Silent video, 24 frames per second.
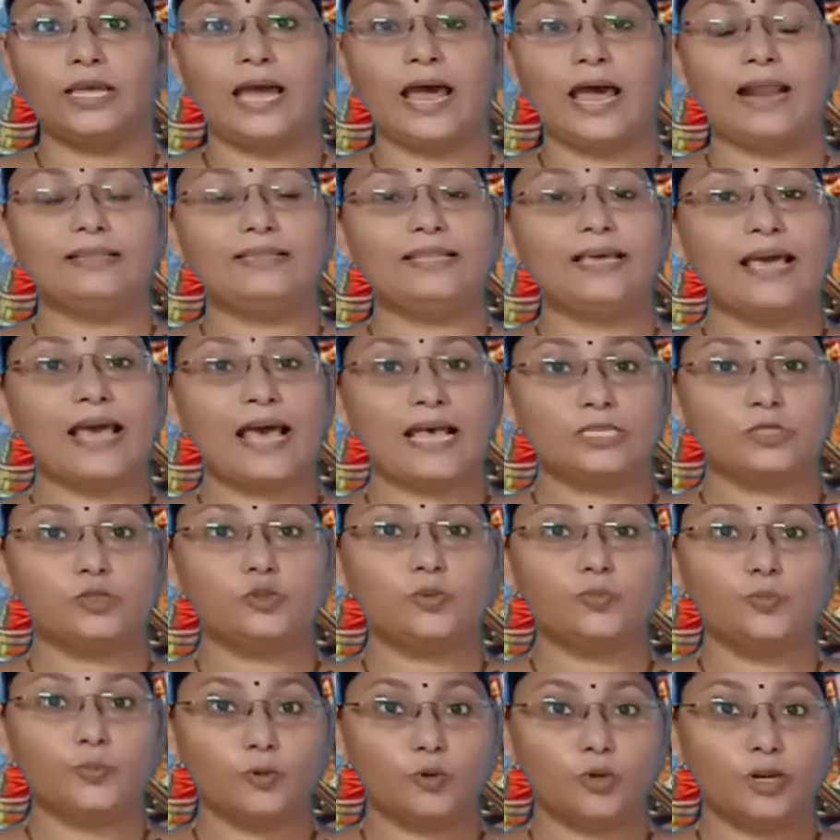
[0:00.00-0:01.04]
and they has
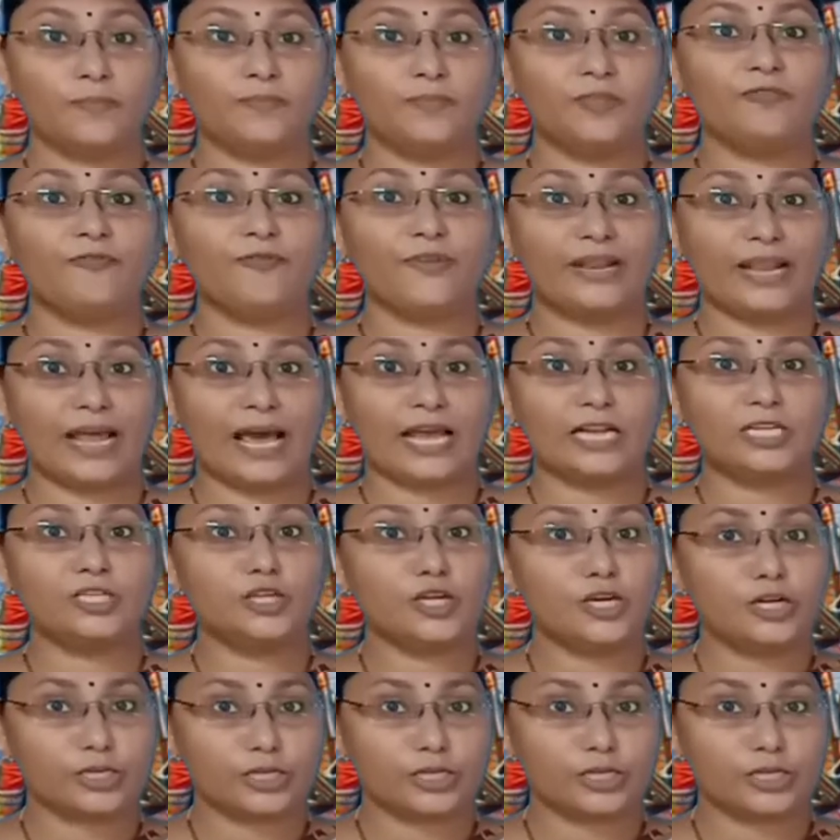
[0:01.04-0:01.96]
to pull up the financial